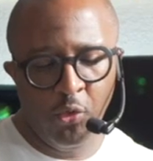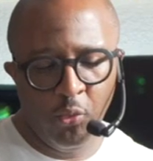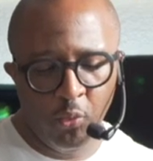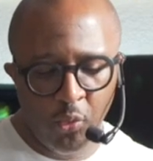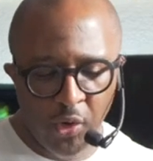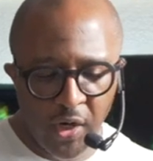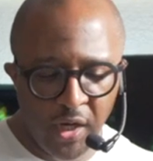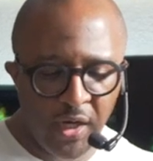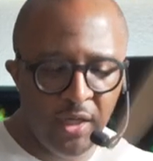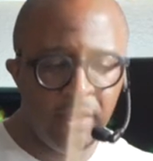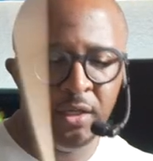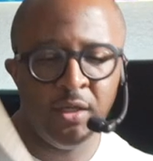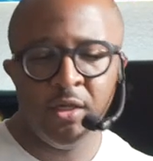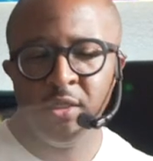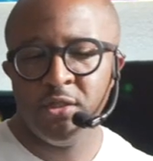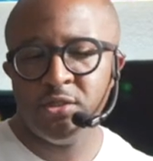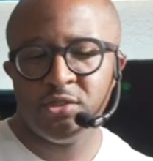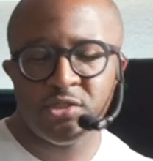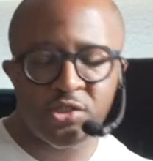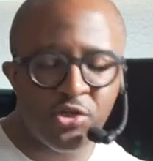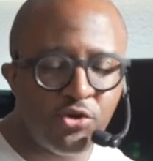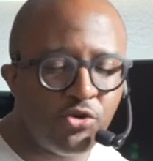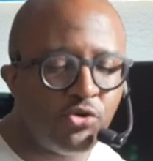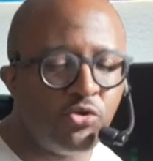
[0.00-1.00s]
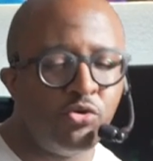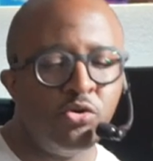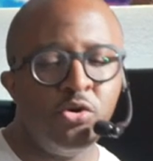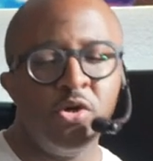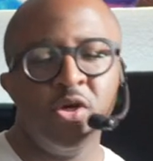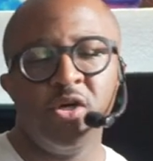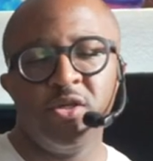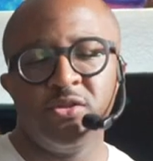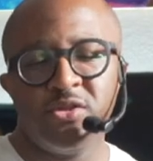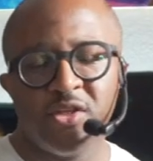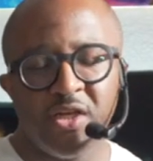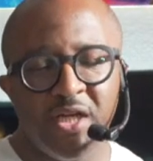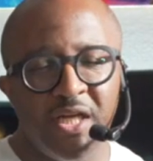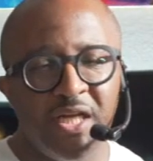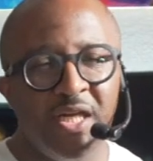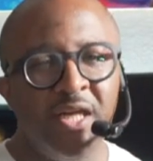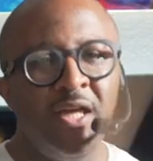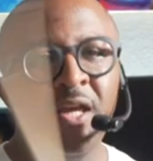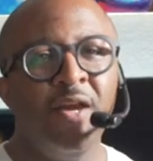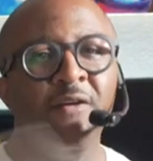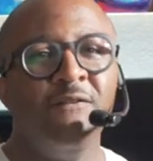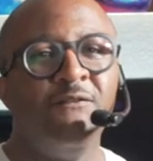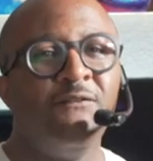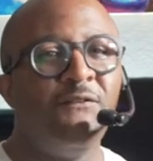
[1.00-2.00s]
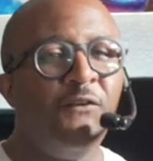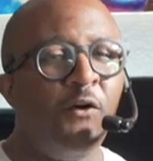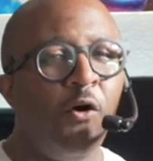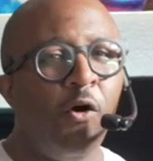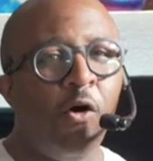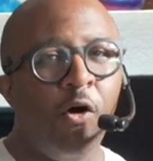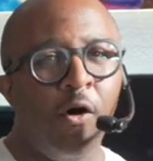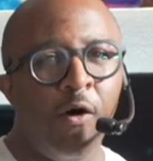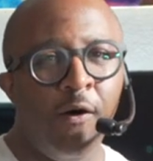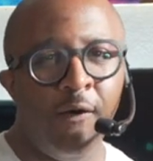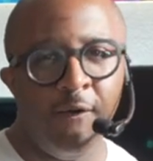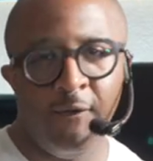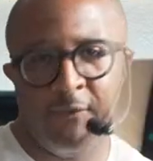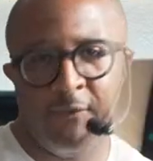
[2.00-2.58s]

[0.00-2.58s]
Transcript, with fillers: One, two, three, four.